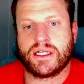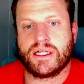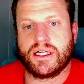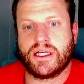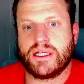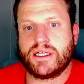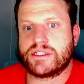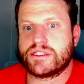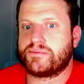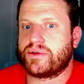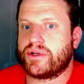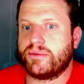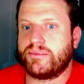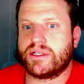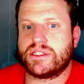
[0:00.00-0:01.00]
is a
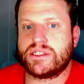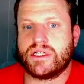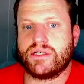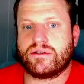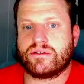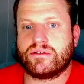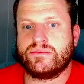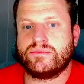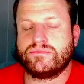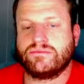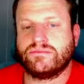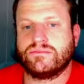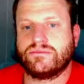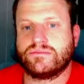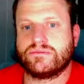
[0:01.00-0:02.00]
pretty big deal.
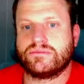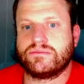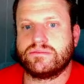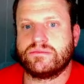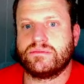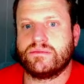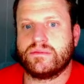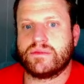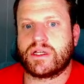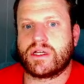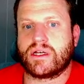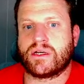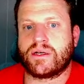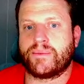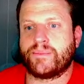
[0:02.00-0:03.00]

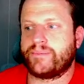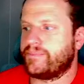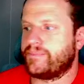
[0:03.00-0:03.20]
I